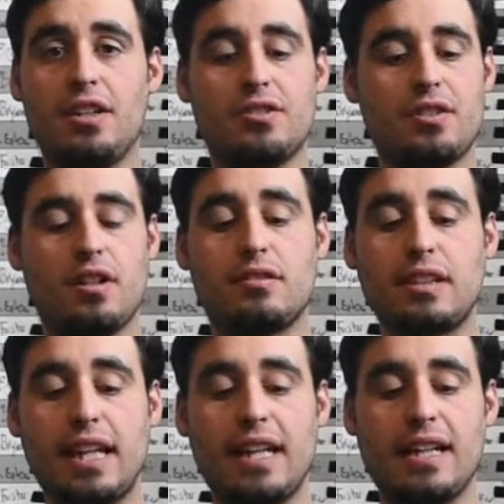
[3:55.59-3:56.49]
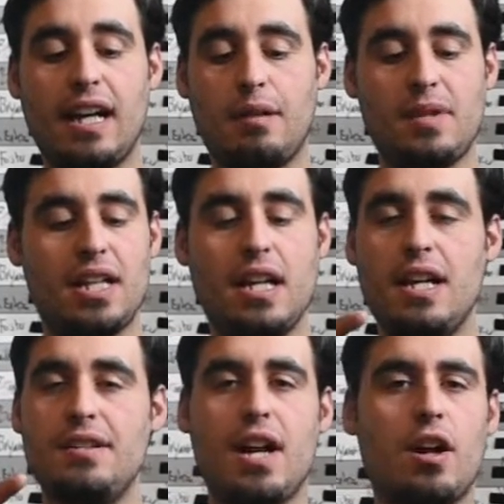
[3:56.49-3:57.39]
You start saying
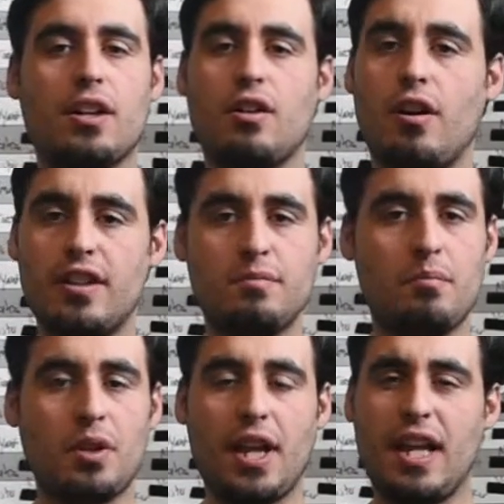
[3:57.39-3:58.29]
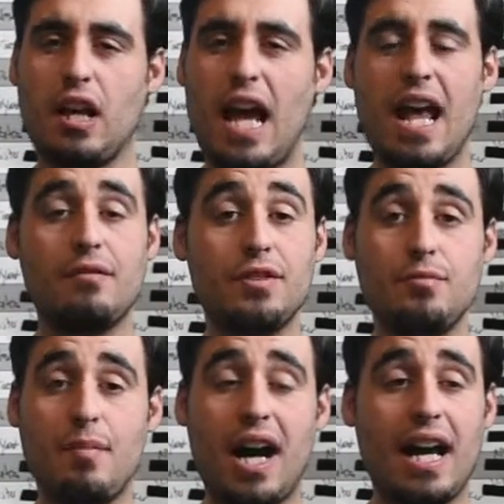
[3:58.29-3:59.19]
Derek Carr's been playing out of his
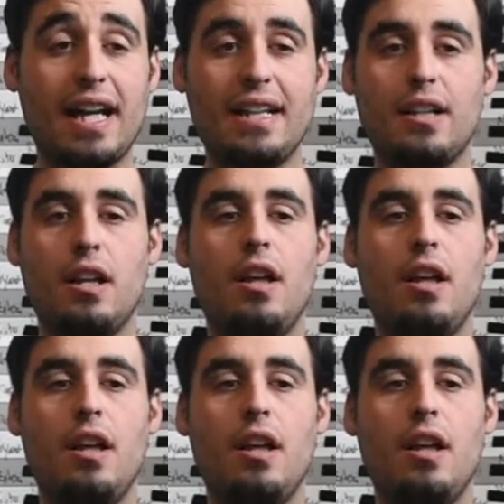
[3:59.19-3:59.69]
mind.